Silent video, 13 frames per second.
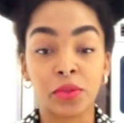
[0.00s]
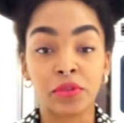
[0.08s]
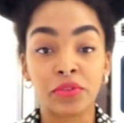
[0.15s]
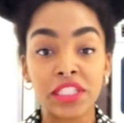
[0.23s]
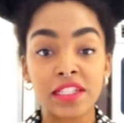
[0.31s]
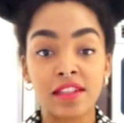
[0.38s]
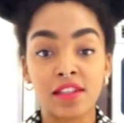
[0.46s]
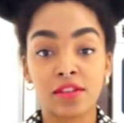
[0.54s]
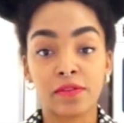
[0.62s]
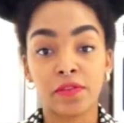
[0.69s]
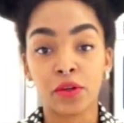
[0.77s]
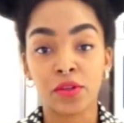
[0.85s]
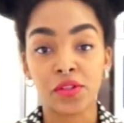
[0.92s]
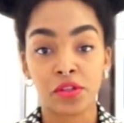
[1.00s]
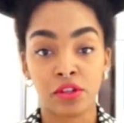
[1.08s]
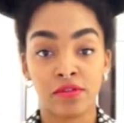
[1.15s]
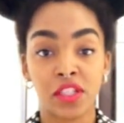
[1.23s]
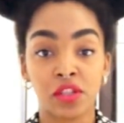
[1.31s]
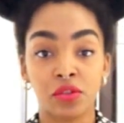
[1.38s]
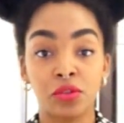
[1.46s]
we really need to focus on our
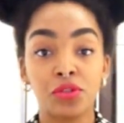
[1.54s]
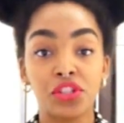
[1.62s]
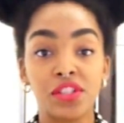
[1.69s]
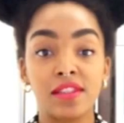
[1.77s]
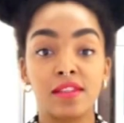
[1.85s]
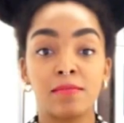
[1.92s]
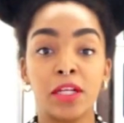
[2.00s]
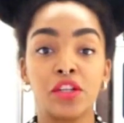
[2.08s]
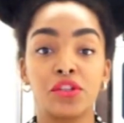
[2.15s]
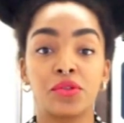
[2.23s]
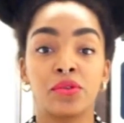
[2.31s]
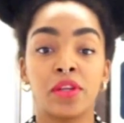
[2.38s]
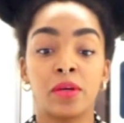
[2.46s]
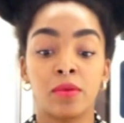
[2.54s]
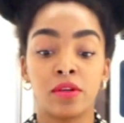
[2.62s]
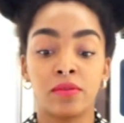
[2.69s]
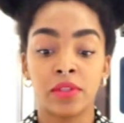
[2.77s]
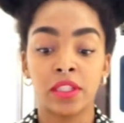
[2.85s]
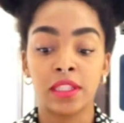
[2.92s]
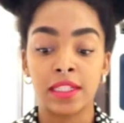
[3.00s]
resolutions and make sure that we're
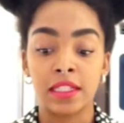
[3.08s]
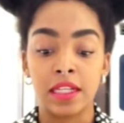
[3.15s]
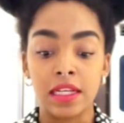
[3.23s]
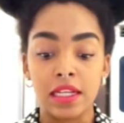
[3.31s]
really